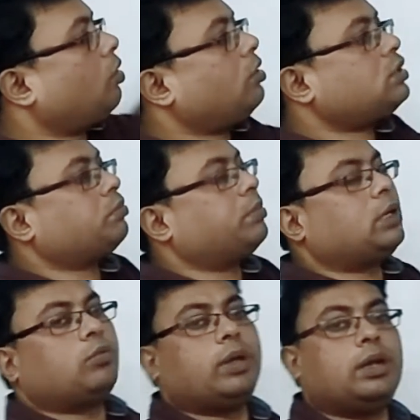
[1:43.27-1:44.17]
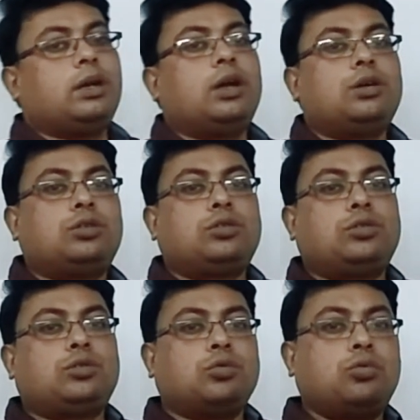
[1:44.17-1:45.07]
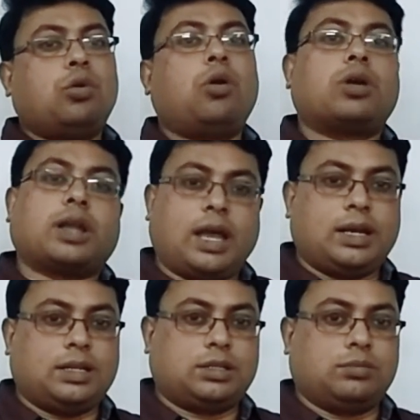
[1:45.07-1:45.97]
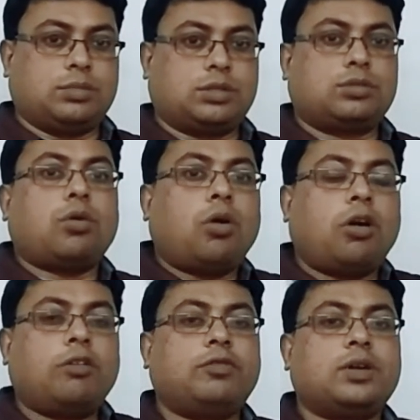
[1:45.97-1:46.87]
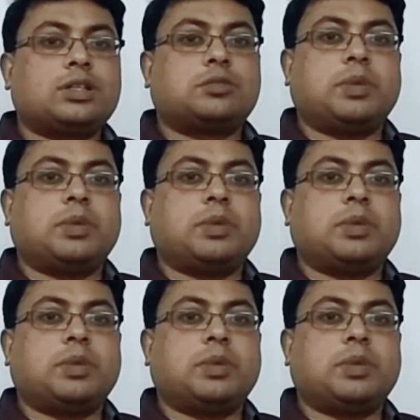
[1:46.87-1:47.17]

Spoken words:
cross between two organisms of a